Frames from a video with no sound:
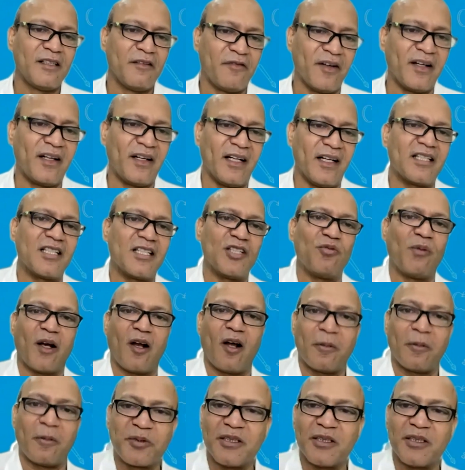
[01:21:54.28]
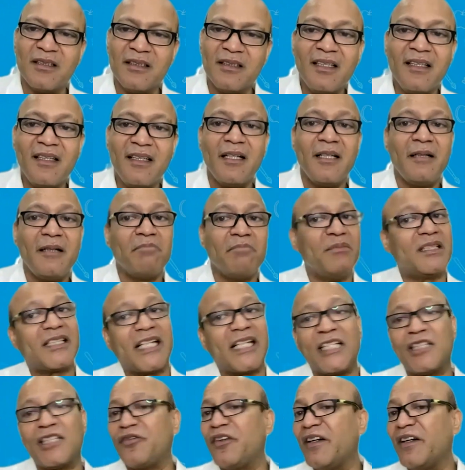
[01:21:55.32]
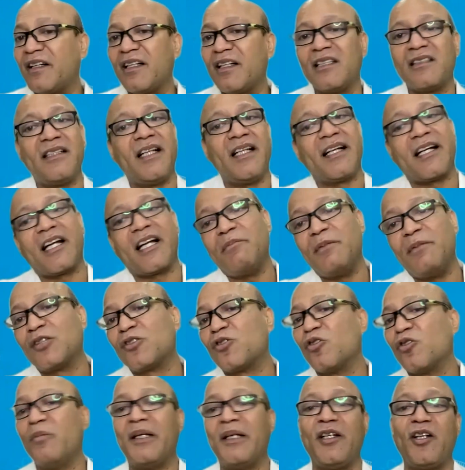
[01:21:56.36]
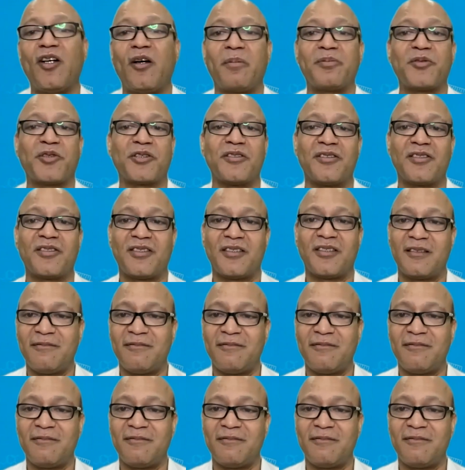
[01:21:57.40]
Fitness is one option. Besides fitness, there can be so many options.